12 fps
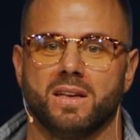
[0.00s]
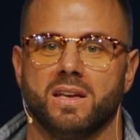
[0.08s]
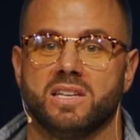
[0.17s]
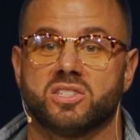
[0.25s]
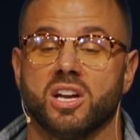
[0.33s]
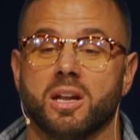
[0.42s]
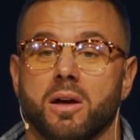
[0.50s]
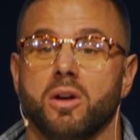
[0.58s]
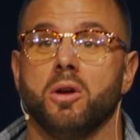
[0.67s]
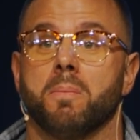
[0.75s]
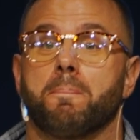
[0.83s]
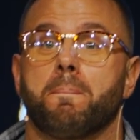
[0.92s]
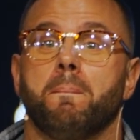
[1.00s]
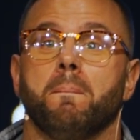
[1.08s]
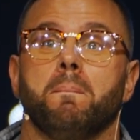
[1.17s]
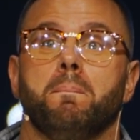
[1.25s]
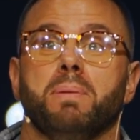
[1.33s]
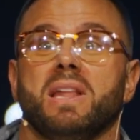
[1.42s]
He's gonna
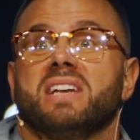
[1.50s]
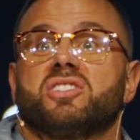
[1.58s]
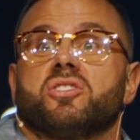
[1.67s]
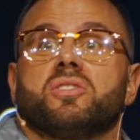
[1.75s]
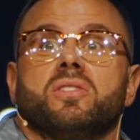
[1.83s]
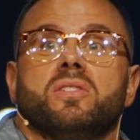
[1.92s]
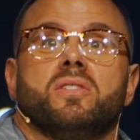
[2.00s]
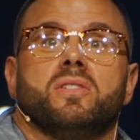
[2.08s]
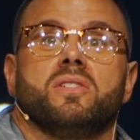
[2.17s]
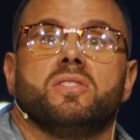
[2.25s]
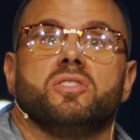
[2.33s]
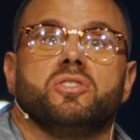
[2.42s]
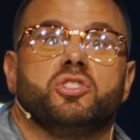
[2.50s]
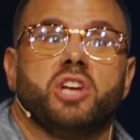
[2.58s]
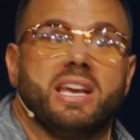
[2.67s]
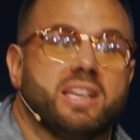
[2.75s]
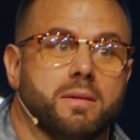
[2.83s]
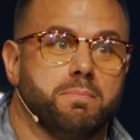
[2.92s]
bless
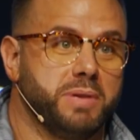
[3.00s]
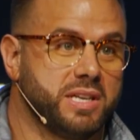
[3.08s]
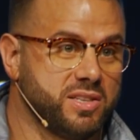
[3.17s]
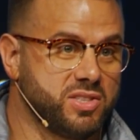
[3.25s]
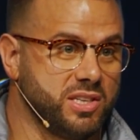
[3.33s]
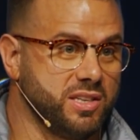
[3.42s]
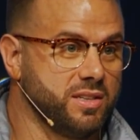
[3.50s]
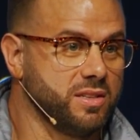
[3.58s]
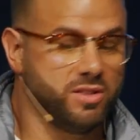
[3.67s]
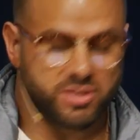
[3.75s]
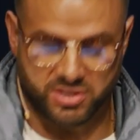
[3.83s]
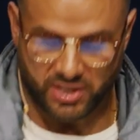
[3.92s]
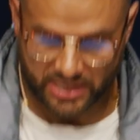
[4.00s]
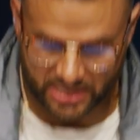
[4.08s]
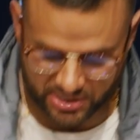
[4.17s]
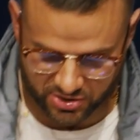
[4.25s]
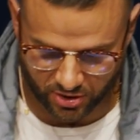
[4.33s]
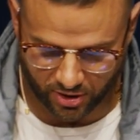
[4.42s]
Jacob because he looks like
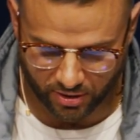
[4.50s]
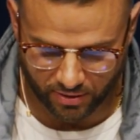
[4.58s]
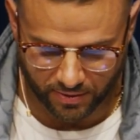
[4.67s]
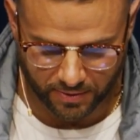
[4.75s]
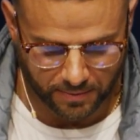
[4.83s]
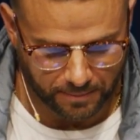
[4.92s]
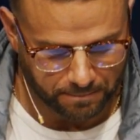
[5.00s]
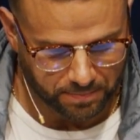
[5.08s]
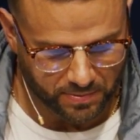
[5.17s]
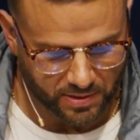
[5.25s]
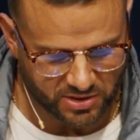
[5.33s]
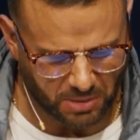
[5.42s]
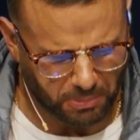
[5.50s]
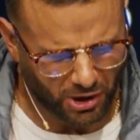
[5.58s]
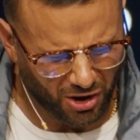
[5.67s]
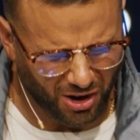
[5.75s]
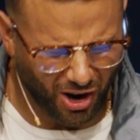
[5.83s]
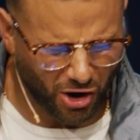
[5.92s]
Esau. He said,
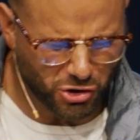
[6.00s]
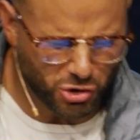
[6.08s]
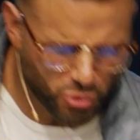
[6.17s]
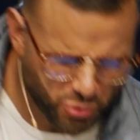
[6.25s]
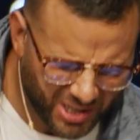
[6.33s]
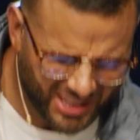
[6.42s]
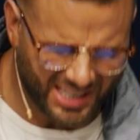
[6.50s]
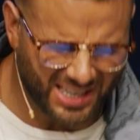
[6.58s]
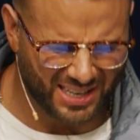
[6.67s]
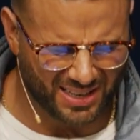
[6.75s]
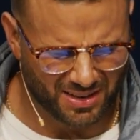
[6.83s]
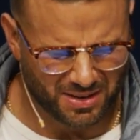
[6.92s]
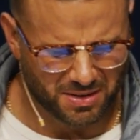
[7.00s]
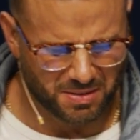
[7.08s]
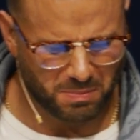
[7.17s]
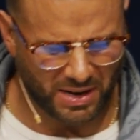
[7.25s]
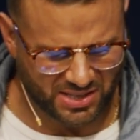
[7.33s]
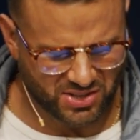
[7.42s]
"But are you really
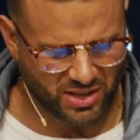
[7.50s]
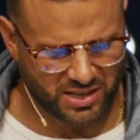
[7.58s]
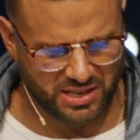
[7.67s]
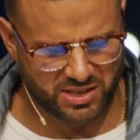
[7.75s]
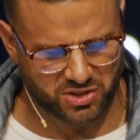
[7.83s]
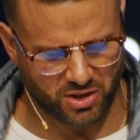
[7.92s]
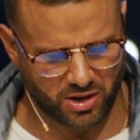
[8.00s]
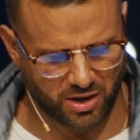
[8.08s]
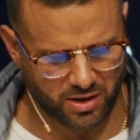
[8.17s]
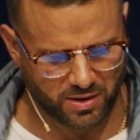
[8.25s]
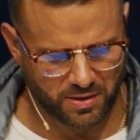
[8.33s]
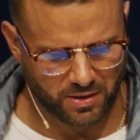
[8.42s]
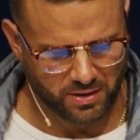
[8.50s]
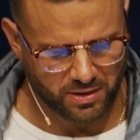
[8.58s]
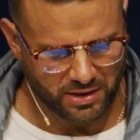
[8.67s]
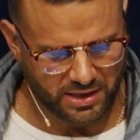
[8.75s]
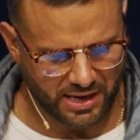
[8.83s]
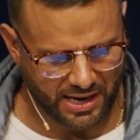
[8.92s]
my son Esau?"
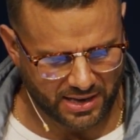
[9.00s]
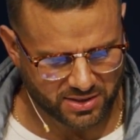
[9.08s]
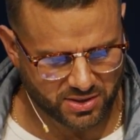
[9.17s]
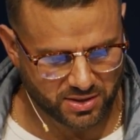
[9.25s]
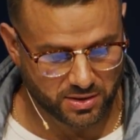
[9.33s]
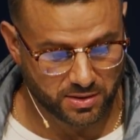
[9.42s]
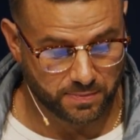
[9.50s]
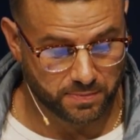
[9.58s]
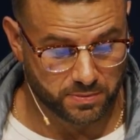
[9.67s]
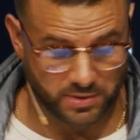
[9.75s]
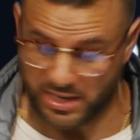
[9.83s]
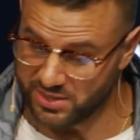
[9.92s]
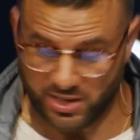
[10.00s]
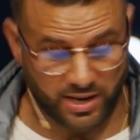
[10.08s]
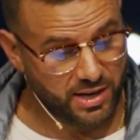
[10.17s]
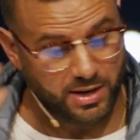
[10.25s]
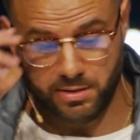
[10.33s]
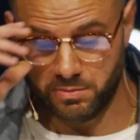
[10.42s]
he asked. "Yes,
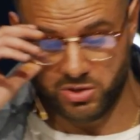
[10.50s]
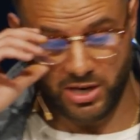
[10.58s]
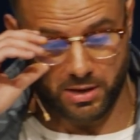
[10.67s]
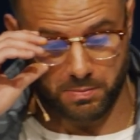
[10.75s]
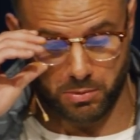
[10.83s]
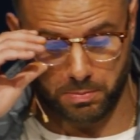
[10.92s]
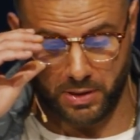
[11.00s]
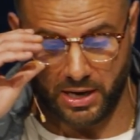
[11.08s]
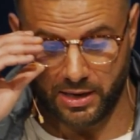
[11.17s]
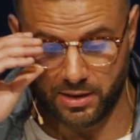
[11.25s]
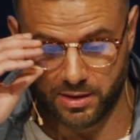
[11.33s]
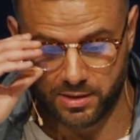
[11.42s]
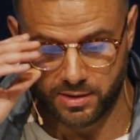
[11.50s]
I am," Jacob replied.